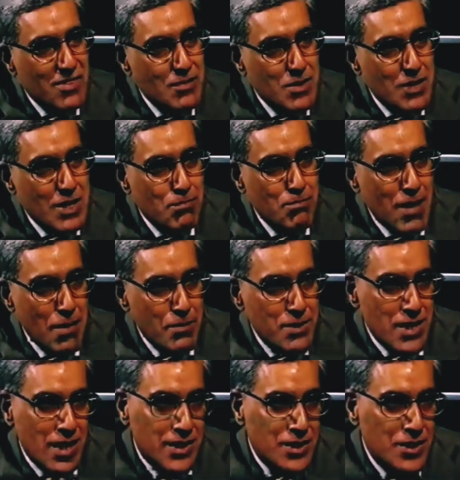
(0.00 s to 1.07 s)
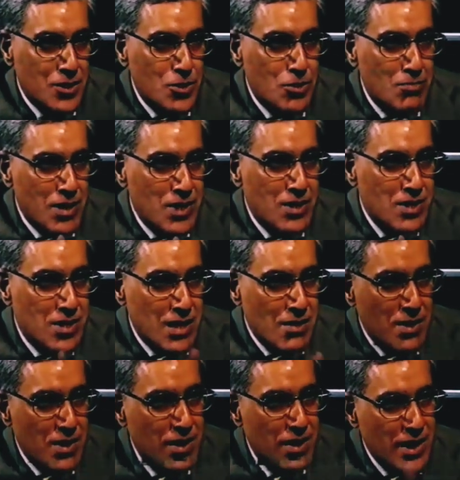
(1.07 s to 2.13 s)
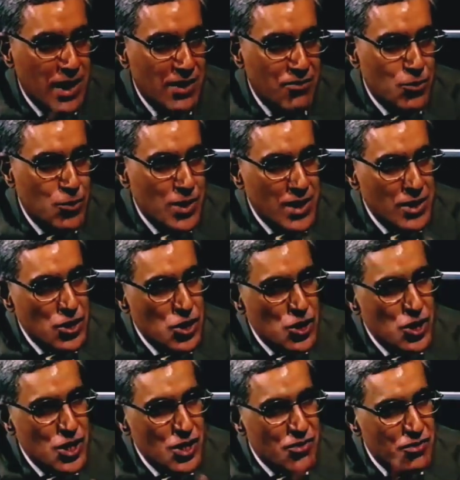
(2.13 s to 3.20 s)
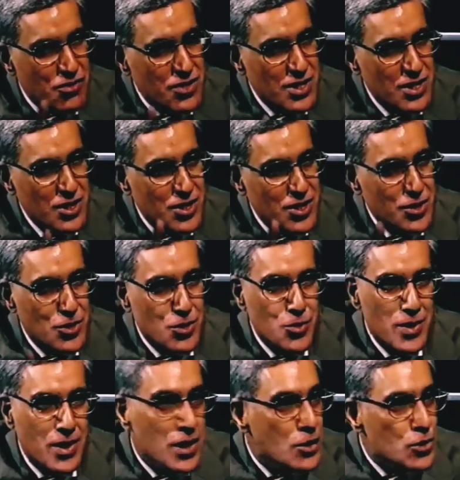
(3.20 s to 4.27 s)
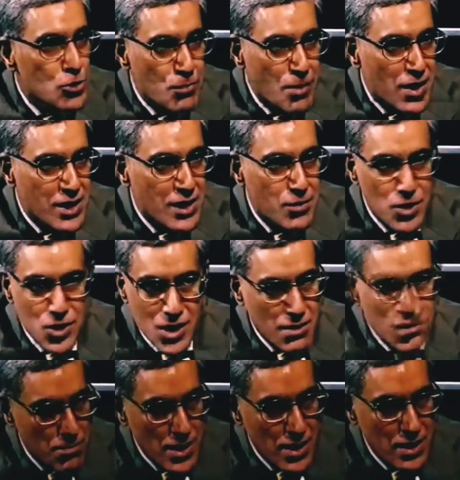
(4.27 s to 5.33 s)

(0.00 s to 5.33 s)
films are perhaps likely to do much the same thing again for you. Another shift in career. You're doing Zubeda with Sham